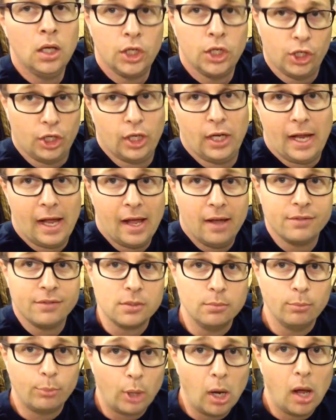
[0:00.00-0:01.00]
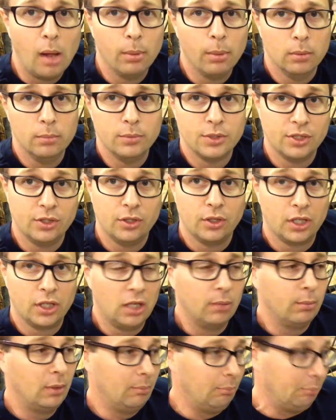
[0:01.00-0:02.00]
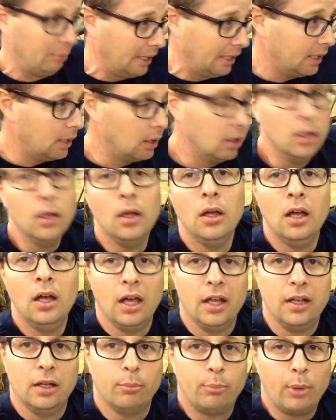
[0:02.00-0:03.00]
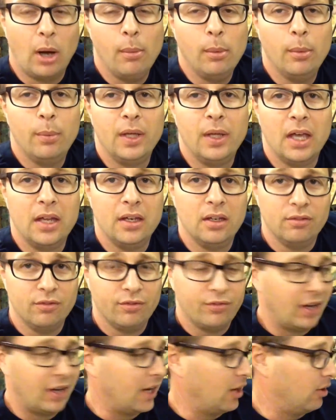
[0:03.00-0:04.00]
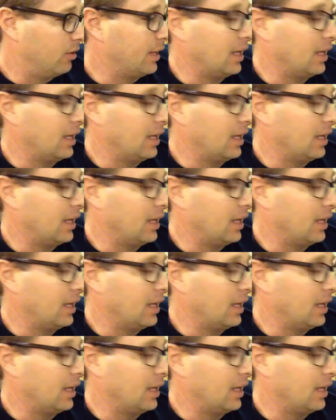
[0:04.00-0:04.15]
you're going to have some problems, and they're going to be big, and they'll probably end in fire.